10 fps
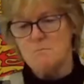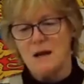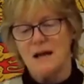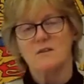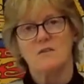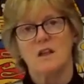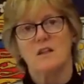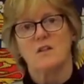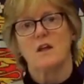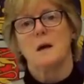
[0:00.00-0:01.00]
impact of
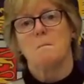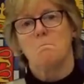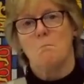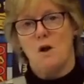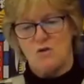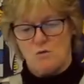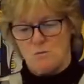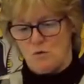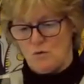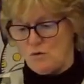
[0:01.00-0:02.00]
this much
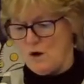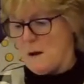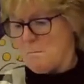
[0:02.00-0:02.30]
more,